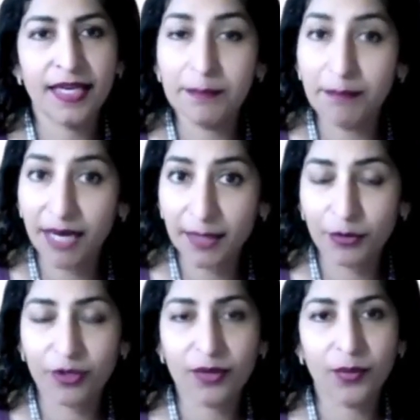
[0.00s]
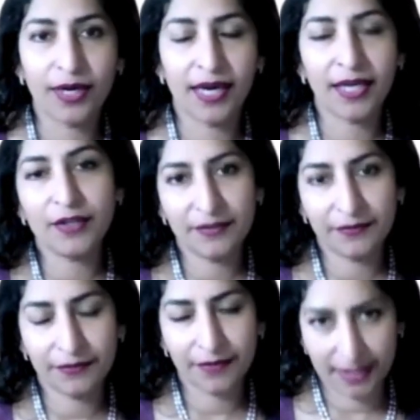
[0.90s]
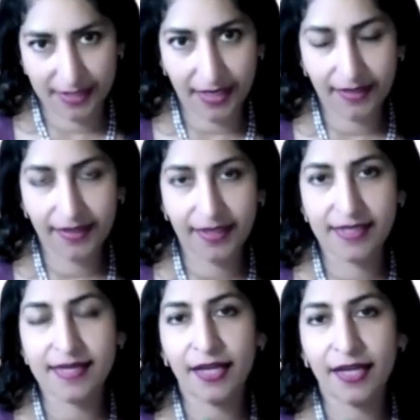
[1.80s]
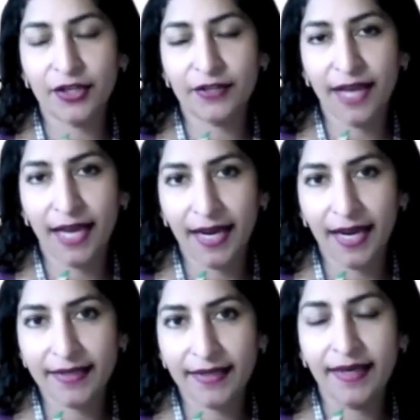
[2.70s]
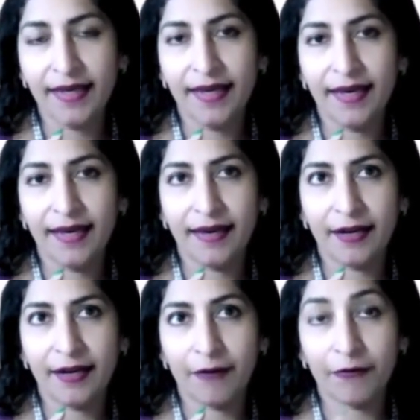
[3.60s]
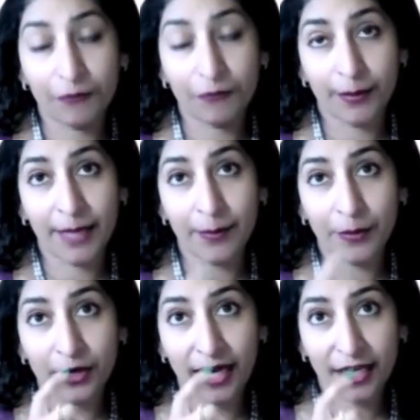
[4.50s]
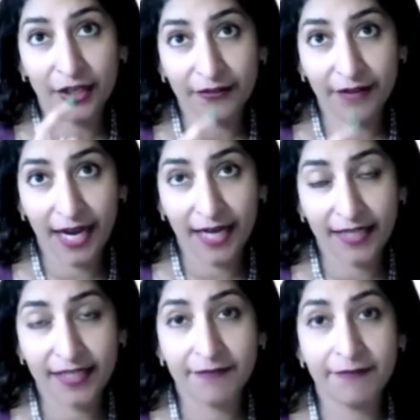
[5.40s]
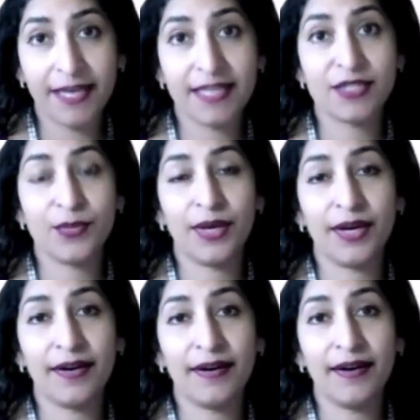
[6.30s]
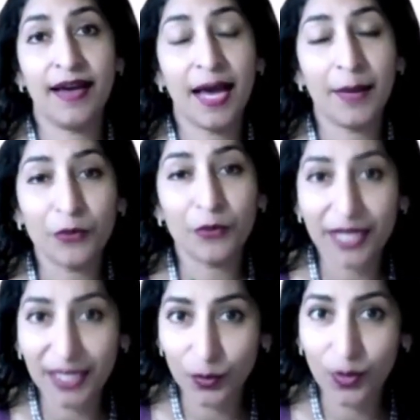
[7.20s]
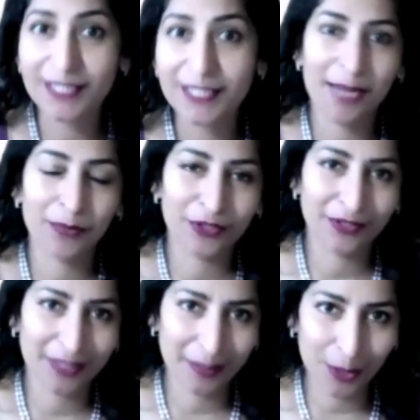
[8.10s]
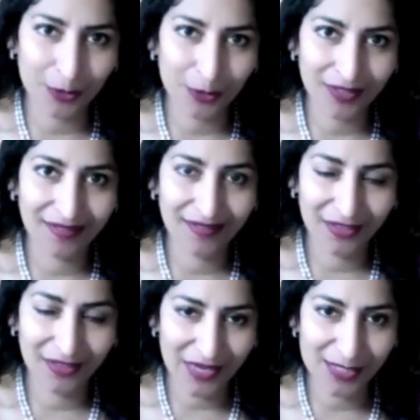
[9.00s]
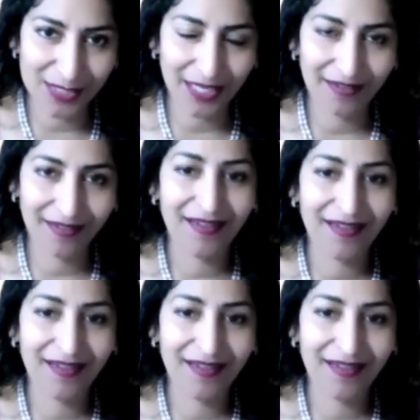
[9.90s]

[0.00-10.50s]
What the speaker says: In my book, what I could have done is I could have had, for my book, I could have had an event where I'm reading one chapter about a resume.